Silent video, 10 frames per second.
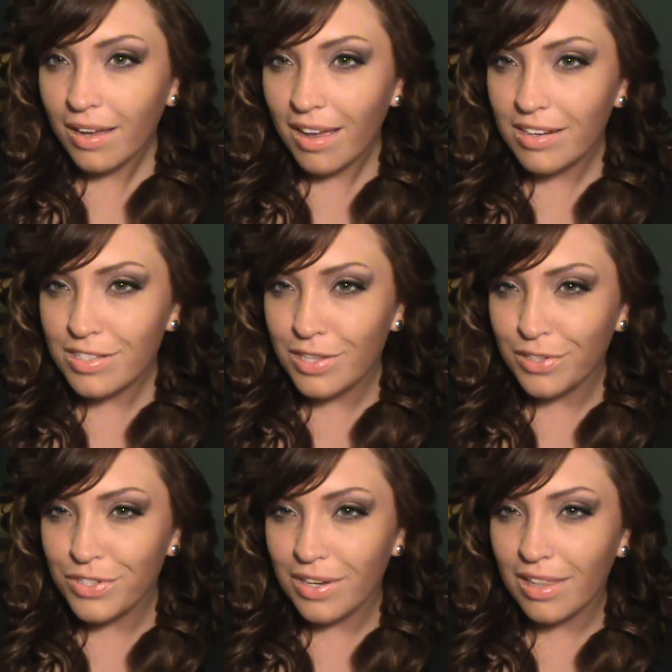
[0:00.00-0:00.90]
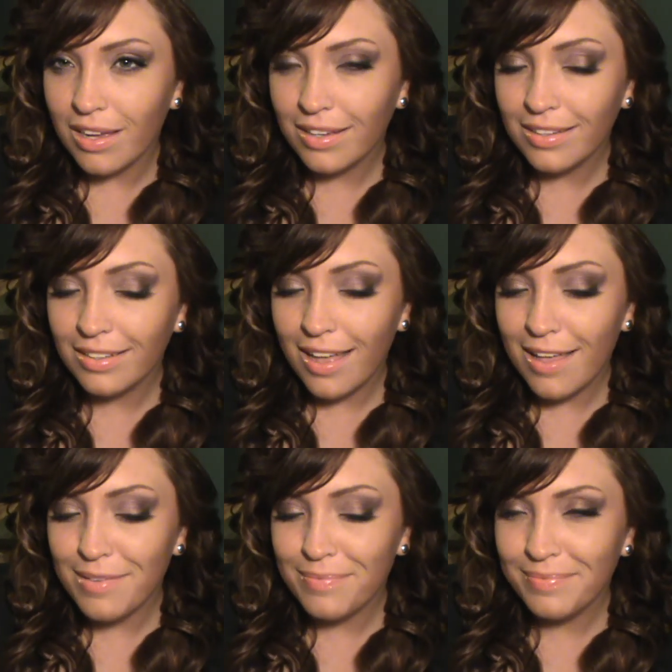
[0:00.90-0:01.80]
kind of sultry look.
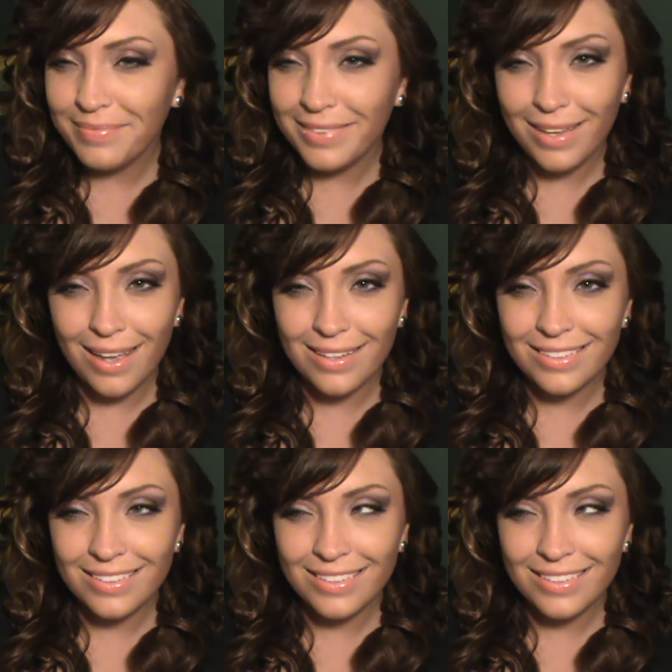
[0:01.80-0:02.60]
Yeah.